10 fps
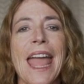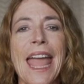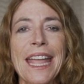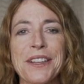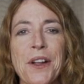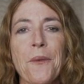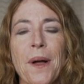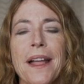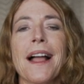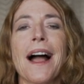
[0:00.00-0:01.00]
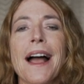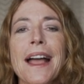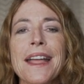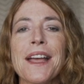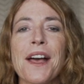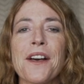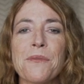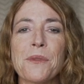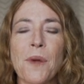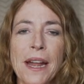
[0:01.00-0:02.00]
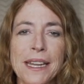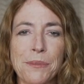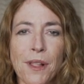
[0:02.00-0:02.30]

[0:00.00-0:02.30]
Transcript: Hey, you know what? I have been writing